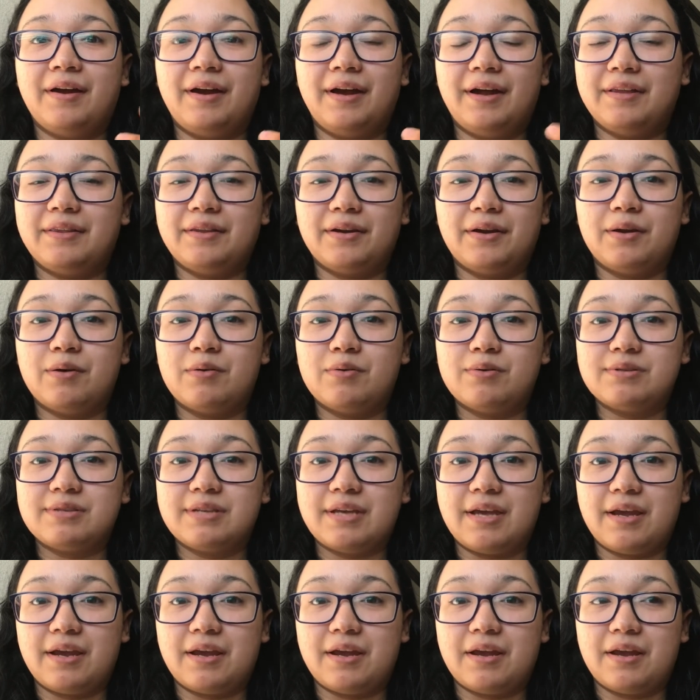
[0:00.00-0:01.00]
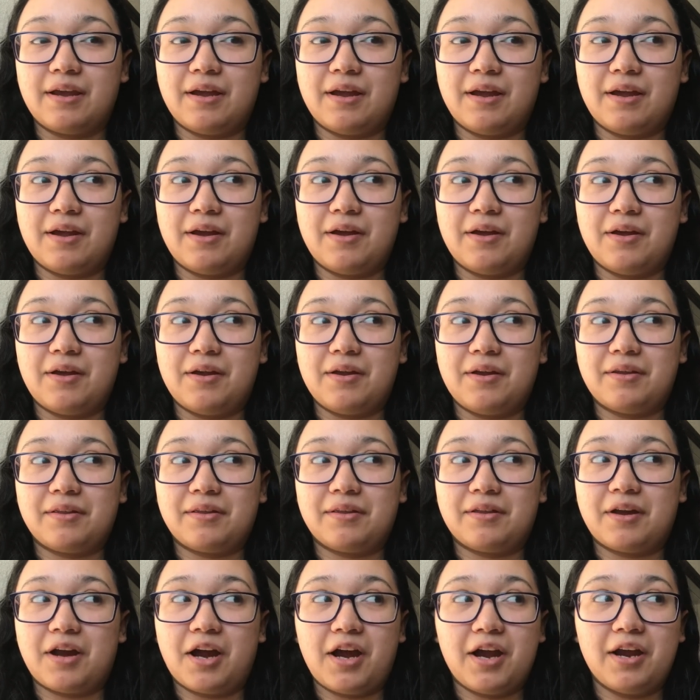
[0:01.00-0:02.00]
I thought I was like
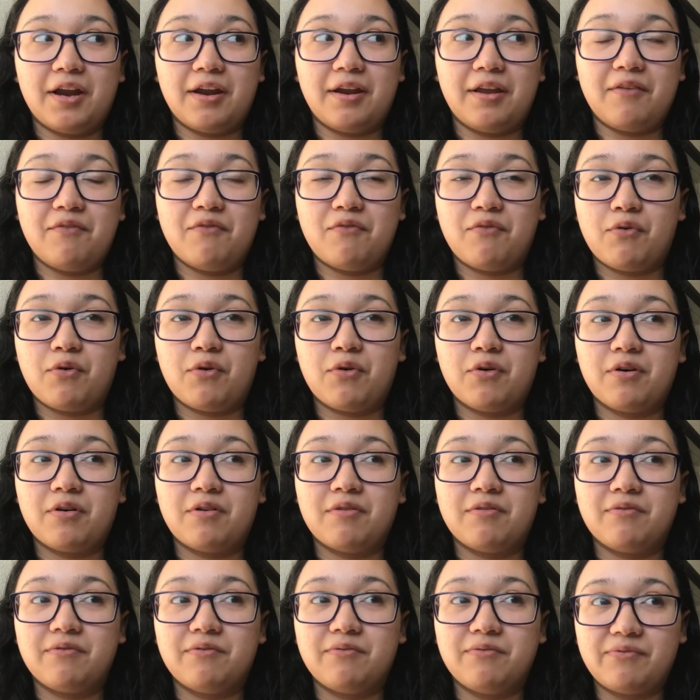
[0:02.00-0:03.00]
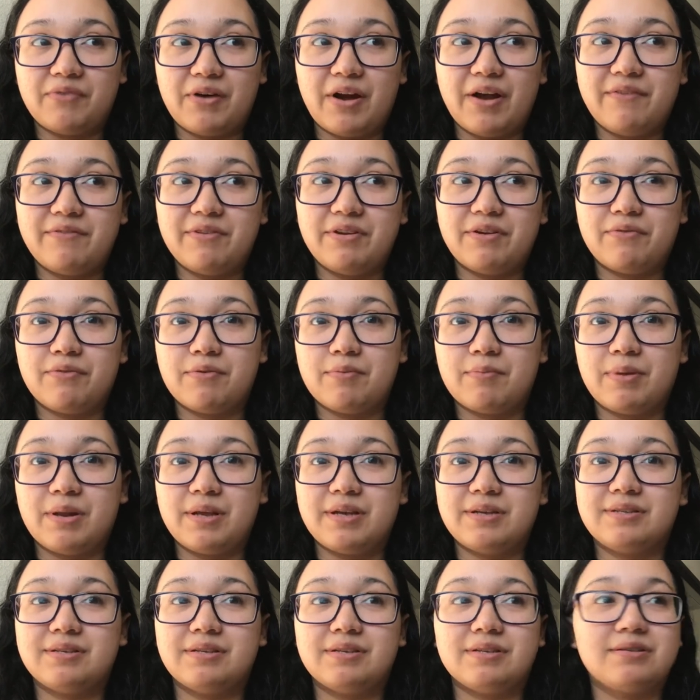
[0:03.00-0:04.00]
cut in four, five different
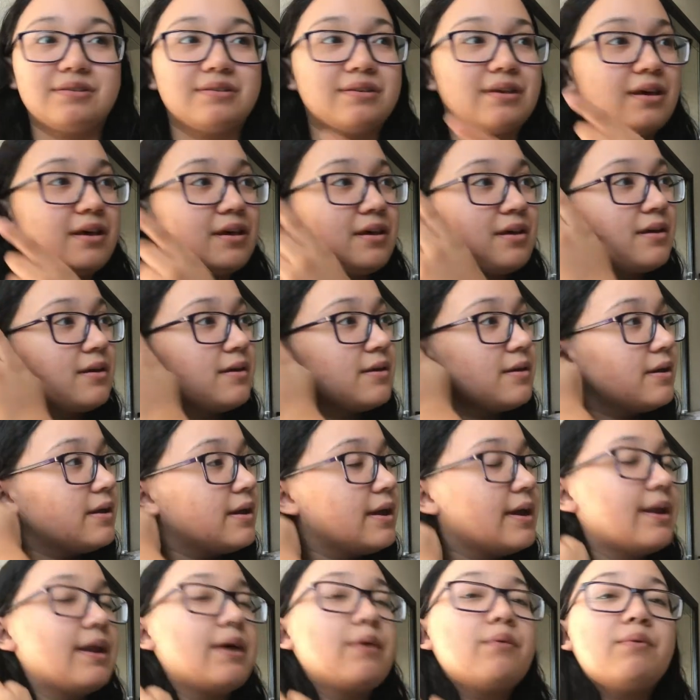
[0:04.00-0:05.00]
places and